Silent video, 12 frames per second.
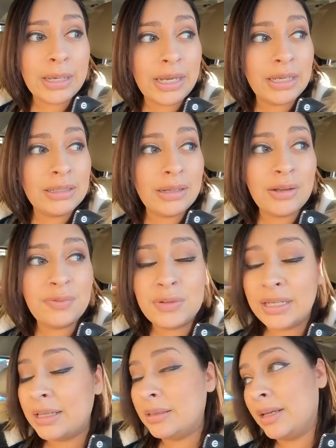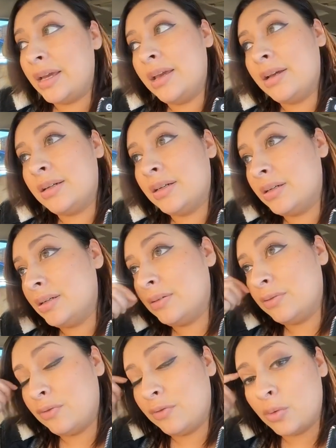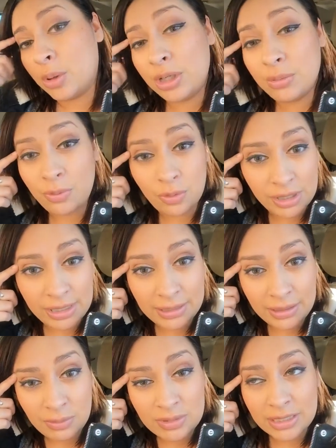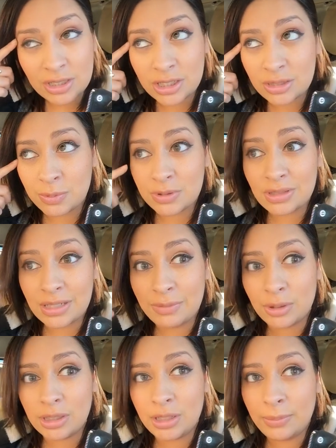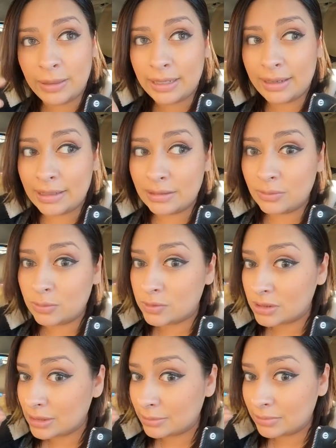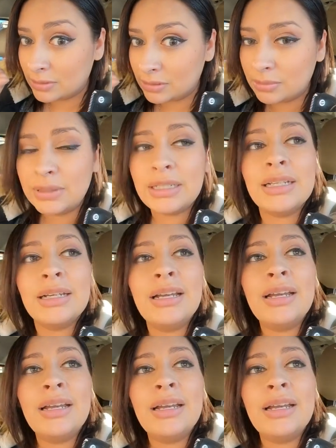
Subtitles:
I left at like 4 in the morning. I was actually supposed to leave earlier, but I kind of overslept a little bit.